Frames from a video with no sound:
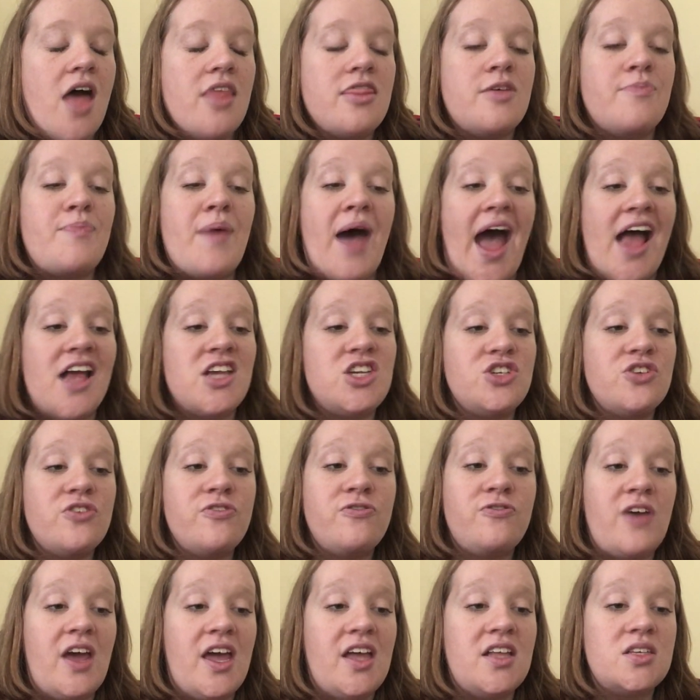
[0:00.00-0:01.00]
The pasture
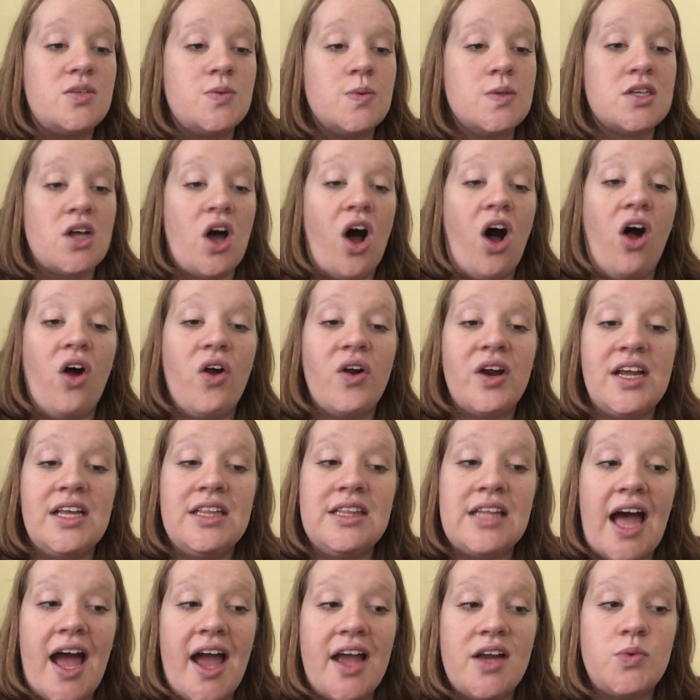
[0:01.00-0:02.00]
fence was already
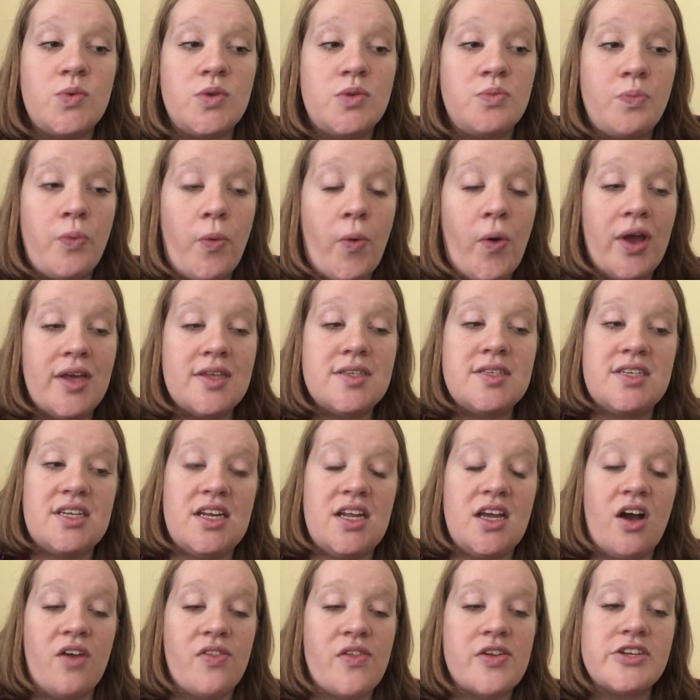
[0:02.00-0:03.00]
lined with boys
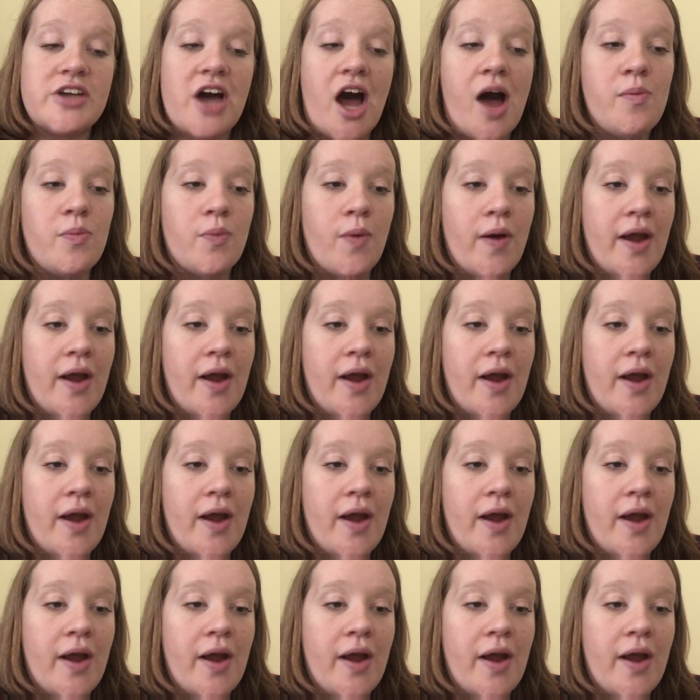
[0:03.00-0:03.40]
sitting on the top